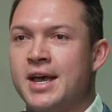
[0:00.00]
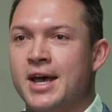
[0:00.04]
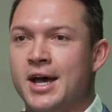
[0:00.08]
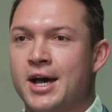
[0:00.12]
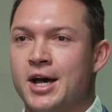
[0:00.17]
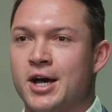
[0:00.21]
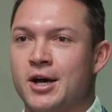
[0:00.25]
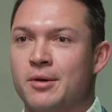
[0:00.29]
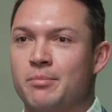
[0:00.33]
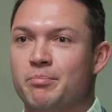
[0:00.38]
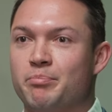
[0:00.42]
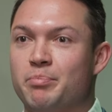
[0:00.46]

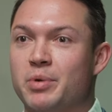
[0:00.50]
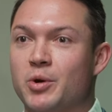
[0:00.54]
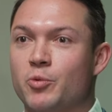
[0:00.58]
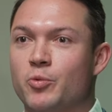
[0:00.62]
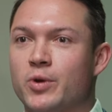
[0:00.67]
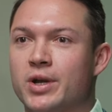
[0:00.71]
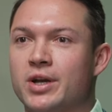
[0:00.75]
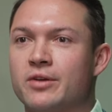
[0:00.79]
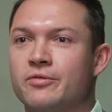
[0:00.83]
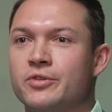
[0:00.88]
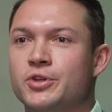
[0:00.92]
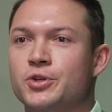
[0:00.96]
But
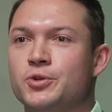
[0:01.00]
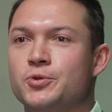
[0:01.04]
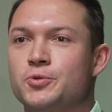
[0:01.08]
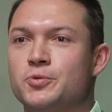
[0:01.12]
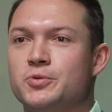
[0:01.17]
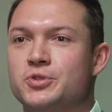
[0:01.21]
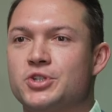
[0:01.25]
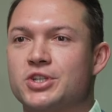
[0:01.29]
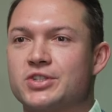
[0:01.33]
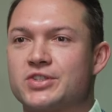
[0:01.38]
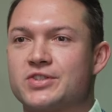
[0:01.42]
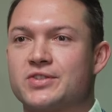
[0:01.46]
whenever you
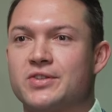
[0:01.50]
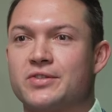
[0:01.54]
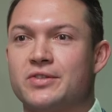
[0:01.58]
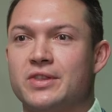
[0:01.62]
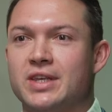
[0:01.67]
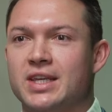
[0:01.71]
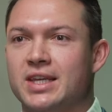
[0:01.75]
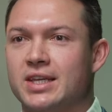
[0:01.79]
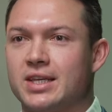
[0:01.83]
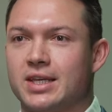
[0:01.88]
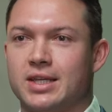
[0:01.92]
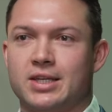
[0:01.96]
just
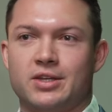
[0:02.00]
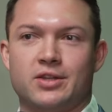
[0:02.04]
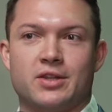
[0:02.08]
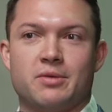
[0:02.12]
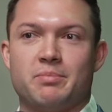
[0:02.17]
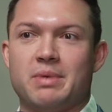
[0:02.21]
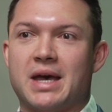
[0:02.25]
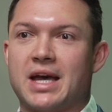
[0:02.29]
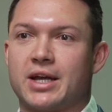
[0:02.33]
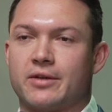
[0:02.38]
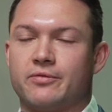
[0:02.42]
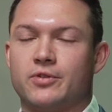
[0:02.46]
think in the
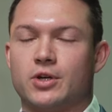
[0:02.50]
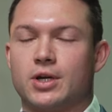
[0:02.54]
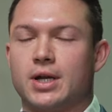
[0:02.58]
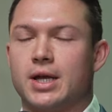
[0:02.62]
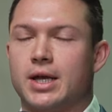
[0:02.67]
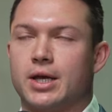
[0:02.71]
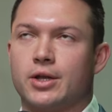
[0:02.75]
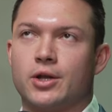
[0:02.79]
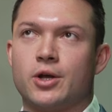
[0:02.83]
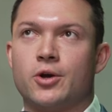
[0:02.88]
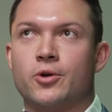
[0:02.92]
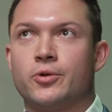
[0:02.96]
back of your
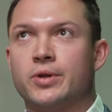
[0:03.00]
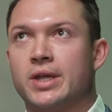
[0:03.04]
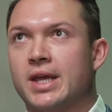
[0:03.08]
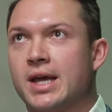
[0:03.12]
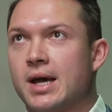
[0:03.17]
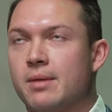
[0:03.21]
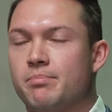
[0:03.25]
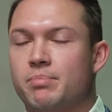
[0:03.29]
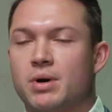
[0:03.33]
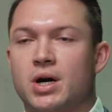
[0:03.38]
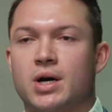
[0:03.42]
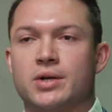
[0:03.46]
head, oh
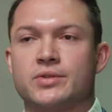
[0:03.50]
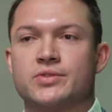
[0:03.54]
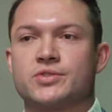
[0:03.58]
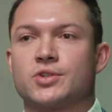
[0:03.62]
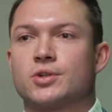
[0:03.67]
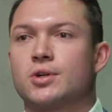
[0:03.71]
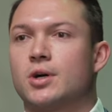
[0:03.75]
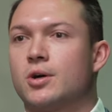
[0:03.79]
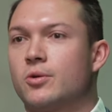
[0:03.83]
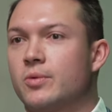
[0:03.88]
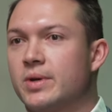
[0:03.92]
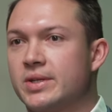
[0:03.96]
yeah, bonds
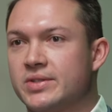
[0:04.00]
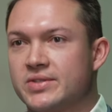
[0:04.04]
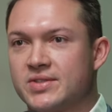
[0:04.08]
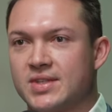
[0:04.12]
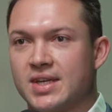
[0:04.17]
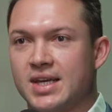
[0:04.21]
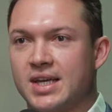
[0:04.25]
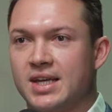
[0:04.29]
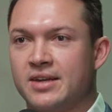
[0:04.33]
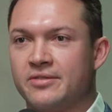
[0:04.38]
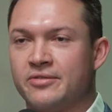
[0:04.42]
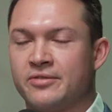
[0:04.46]
are always
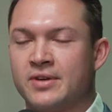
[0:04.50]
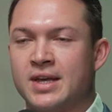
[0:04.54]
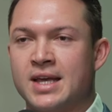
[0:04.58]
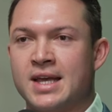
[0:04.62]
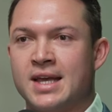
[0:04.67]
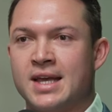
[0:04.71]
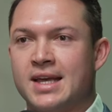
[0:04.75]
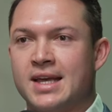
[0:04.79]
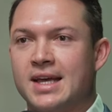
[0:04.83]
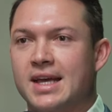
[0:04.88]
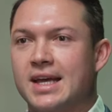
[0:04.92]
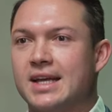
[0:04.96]
safe,
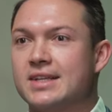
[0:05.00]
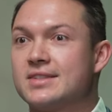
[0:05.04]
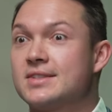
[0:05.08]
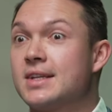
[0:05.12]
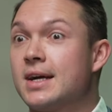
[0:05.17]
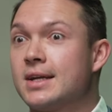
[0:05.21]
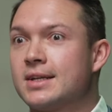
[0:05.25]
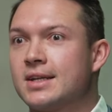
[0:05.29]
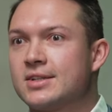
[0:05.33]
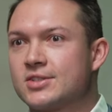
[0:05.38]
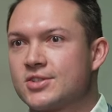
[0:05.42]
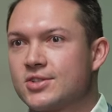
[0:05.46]
it's
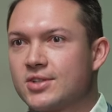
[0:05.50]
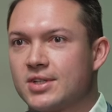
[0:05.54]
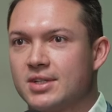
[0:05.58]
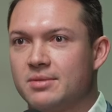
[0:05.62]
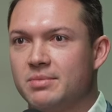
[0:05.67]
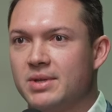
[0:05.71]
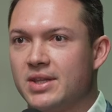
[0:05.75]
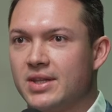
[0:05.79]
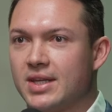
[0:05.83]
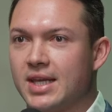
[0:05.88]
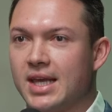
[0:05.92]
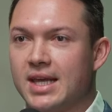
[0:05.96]
not necessarily going
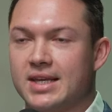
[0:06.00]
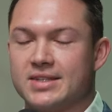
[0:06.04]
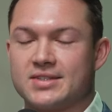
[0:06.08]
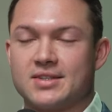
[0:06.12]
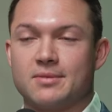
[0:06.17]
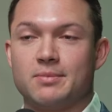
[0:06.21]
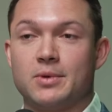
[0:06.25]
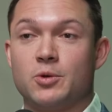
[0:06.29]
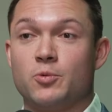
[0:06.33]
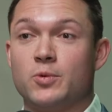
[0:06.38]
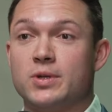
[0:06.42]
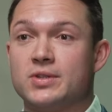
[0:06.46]
to be the case.
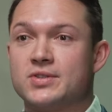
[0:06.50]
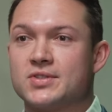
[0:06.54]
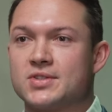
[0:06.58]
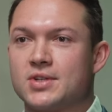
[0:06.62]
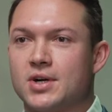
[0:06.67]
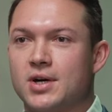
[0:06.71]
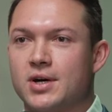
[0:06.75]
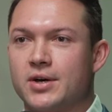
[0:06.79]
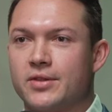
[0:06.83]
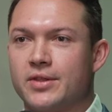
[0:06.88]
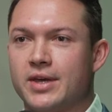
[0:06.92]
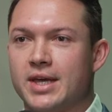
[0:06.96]
I mean, we
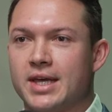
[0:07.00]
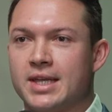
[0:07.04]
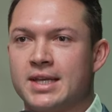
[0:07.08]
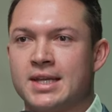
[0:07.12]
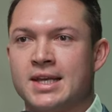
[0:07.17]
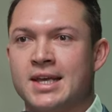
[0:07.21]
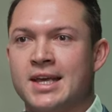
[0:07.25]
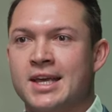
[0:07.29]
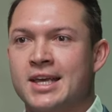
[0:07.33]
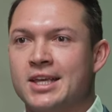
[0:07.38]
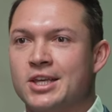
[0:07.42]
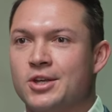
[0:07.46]
saw that,
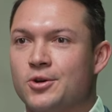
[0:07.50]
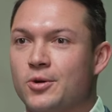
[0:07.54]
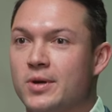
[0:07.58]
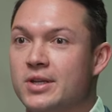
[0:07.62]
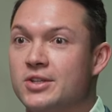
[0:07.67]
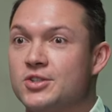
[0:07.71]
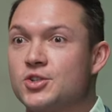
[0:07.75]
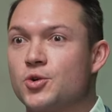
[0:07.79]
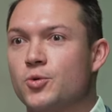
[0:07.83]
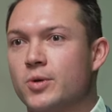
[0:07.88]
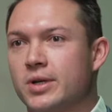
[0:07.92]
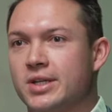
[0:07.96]

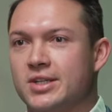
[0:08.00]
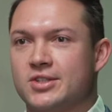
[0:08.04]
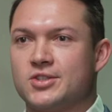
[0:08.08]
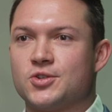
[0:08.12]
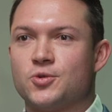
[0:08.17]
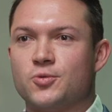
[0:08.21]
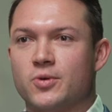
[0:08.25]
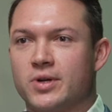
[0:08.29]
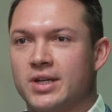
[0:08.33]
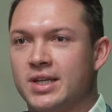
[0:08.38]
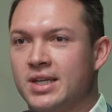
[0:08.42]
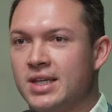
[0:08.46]
in
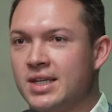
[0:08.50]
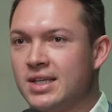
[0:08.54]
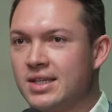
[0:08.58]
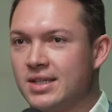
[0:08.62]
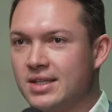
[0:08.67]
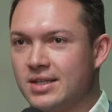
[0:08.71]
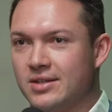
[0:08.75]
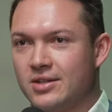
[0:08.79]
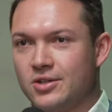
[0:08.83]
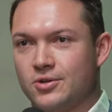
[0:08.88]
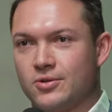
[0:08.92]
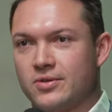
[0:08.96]
2020,
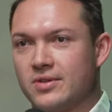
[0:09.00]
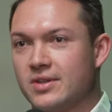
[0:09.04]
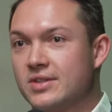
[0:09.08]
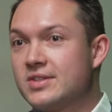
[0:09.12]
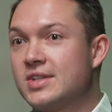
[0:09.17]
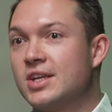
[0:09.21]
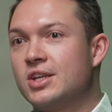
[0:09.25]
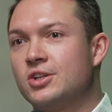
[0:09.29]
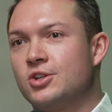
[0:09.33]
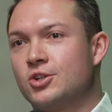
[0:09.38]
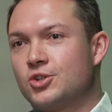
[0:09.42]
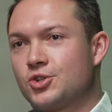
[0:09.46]
the
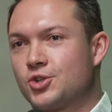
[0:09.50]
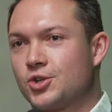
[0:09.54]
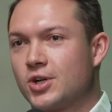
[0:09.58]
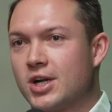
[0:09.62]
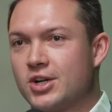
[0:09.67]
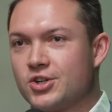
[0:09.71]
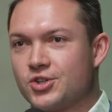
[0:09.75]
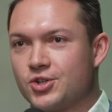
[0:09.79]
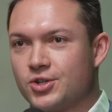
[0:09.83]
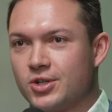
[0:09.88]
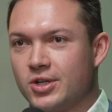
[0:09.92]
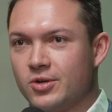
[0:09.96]
10-year
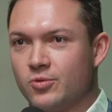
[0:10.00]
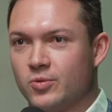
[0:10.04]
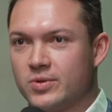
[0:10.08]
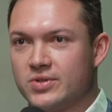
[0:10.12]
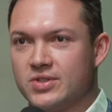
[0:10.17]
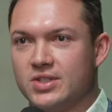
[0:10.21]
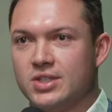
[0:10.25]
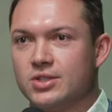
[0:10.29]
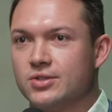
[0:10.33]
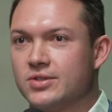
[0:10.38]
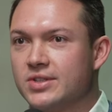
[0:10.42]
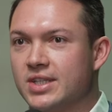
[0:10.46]
treasury
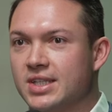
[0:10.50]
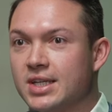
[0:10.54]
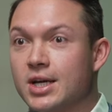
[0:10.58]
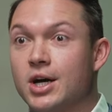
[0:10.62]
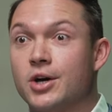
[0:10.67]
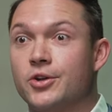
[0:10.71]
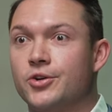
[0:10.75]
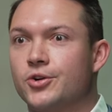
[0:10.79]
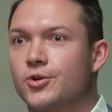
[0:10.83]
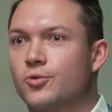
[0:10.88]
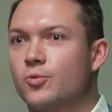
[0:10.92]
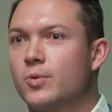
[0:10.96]
was yielding
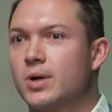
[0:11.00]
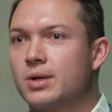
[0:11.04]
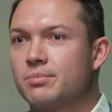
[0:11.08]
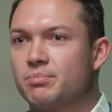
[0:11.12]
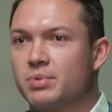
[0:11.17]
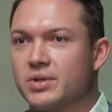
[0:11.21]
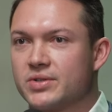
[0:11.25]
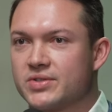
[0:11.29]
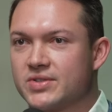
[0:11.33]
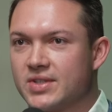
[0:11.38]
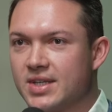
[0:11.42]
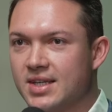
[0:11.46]
under
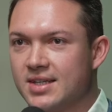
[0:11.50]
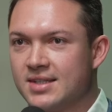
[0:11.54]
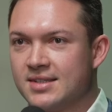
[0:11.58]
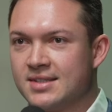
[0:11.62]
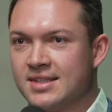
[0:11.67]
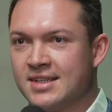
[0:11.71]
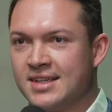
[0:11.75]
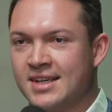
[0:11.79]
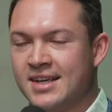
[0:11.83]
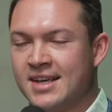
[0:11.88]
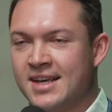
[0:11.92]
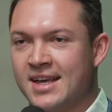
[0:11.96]
1%.